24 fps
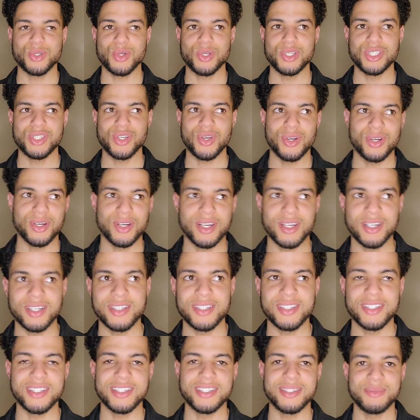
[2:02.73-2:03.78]
short,
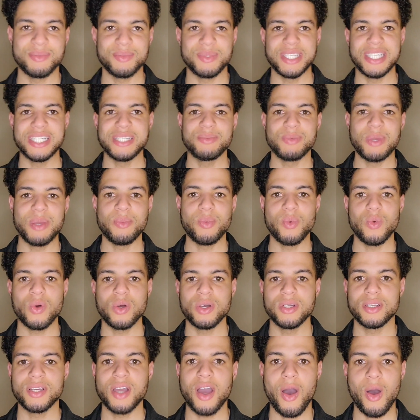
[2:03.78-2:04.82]
these people
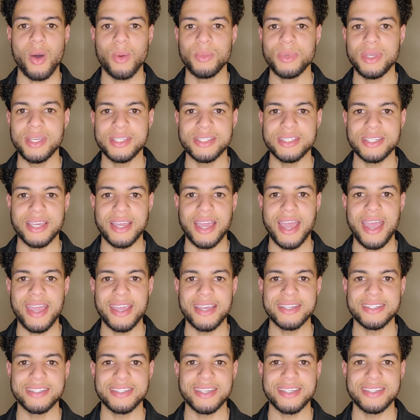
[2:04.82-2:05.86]
would call me and say, "Hey,
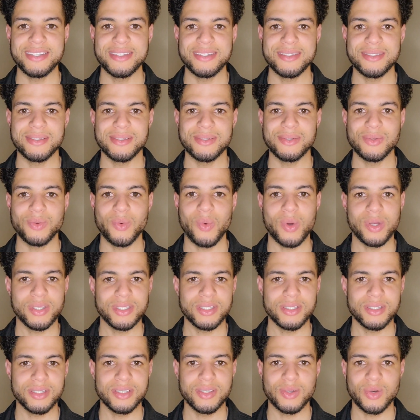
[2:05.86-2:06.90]
is this what's
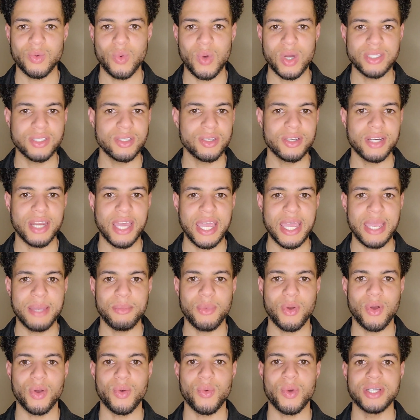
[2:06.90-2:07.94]
your, what's her name
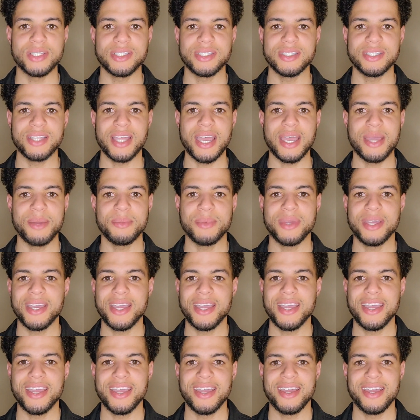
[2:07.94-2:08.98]
or what's his name?"
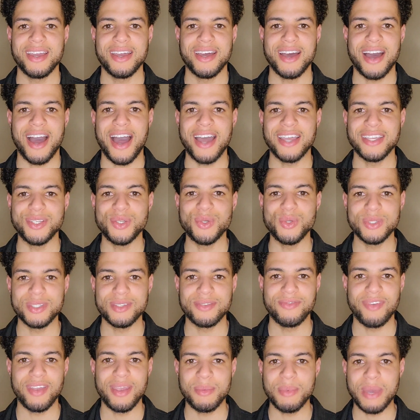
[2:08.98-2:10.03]
I use
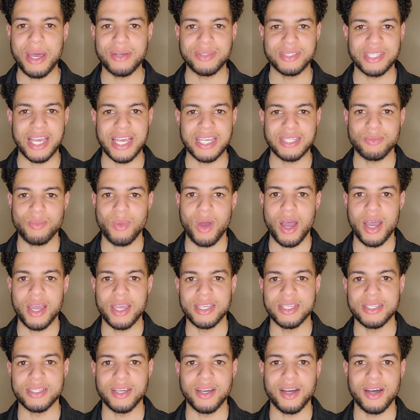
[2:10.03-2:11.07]
females as
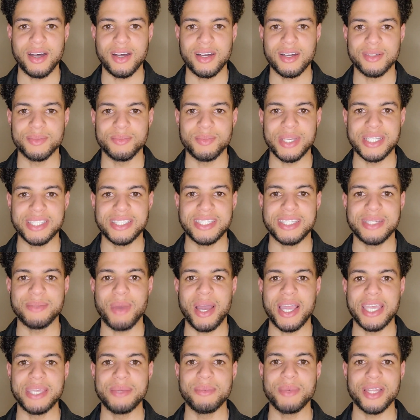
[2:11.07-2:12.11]
my uh, basically my
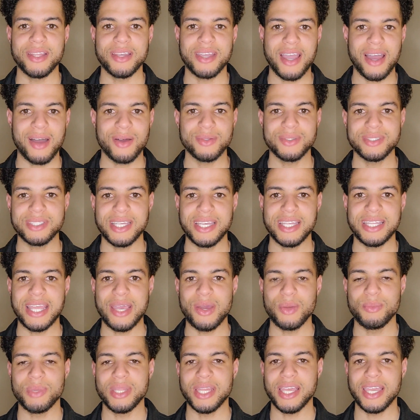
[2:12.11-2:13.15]
email accounts, and they
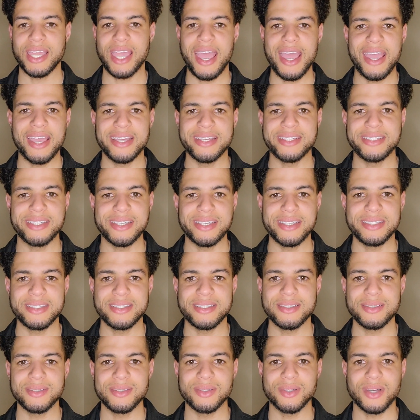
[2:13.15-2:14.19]
would be like, "Hey, is
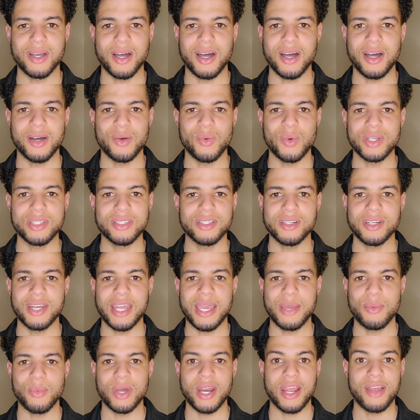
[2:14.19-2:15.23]
this uh, what's her
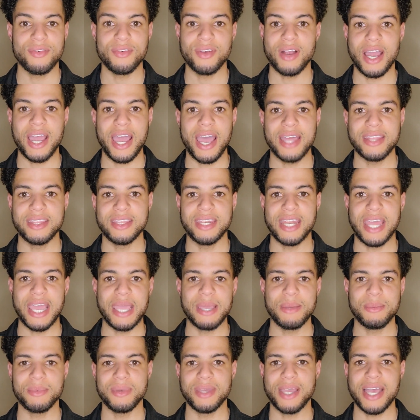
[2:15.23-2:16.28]
name?" Whatever I had the
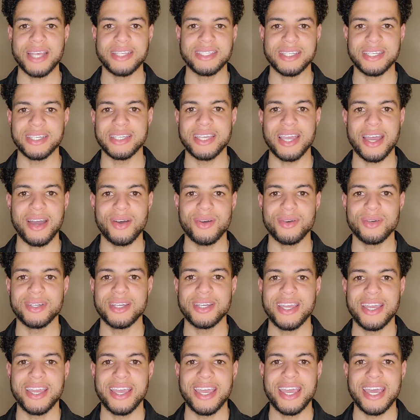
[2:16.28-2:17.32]
name as the account,
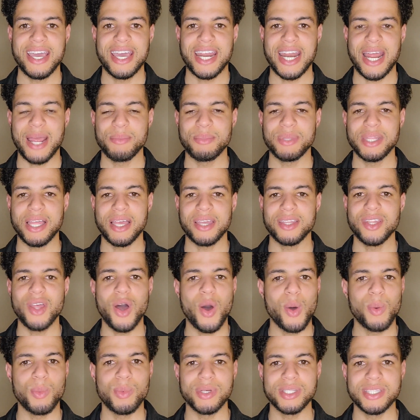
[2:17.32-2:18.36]
and I'd be like,
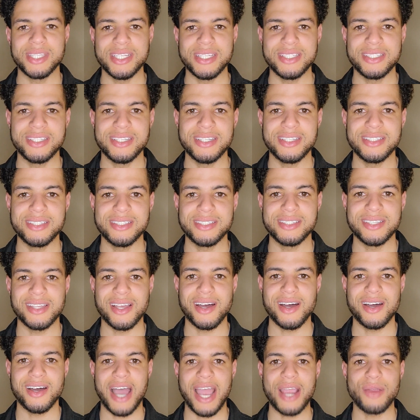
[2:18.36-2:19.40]
"No, but this is
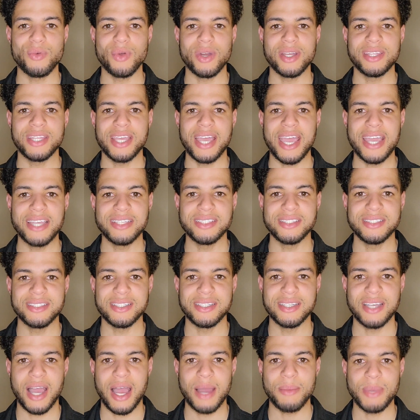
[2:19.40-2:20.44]
uh, I run the
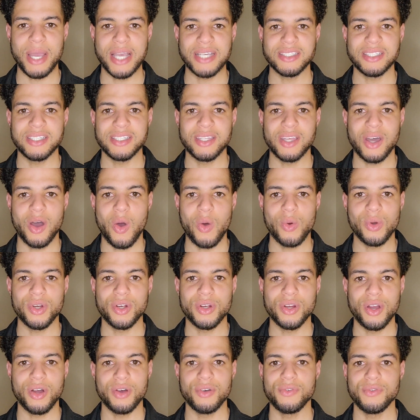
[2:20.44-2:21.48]
agency. I'm actually the
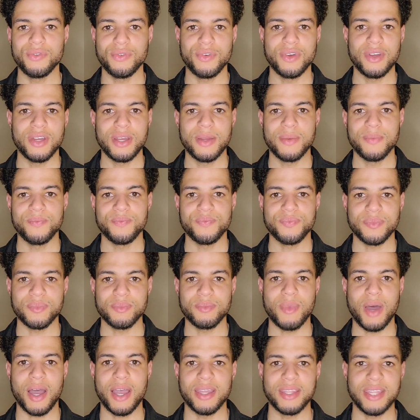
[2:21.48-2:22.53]
owner of
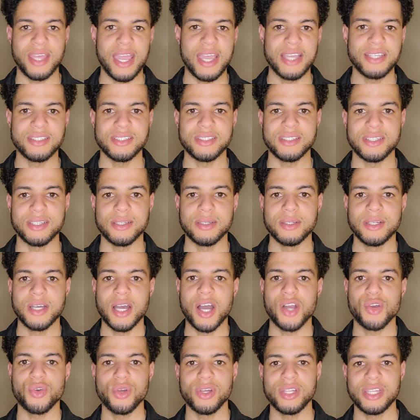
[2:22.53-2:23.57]
my the agency,
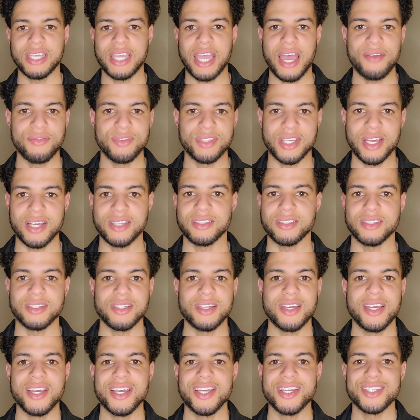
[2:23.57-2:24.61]
Acrylic Advertising."
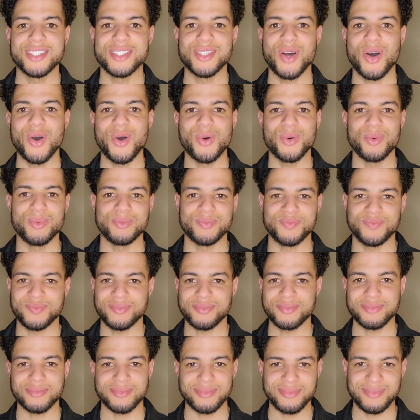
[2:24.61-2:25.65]
So
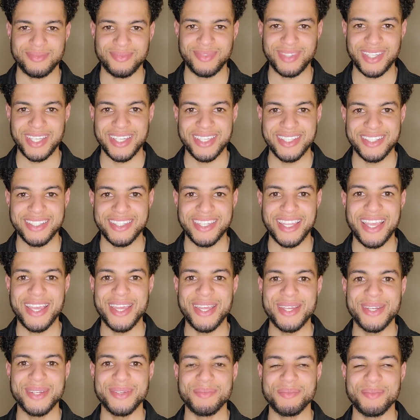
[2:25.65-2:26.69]

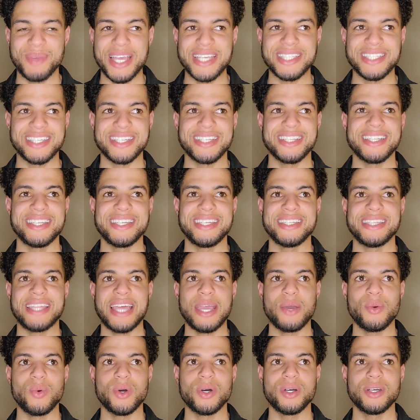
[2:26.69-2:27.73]
then basically they
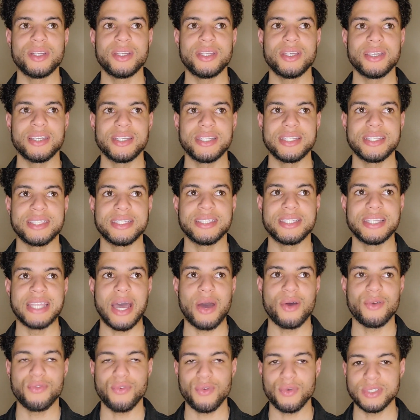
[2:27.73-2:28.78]
would that
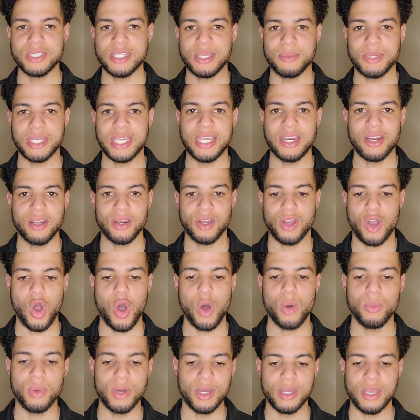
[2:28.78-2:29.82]
would force them to get on a call.
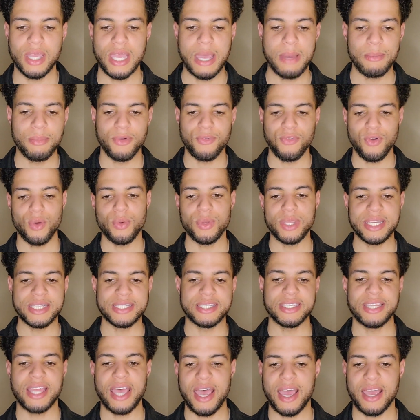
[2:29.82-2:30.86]
But before we get to
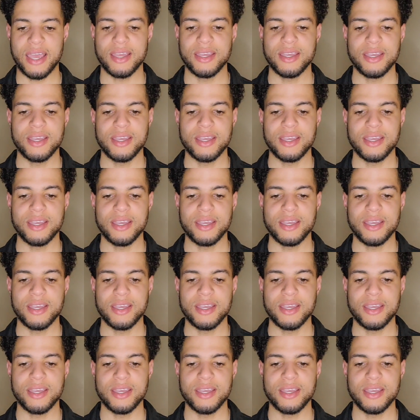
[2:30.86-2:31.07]
that,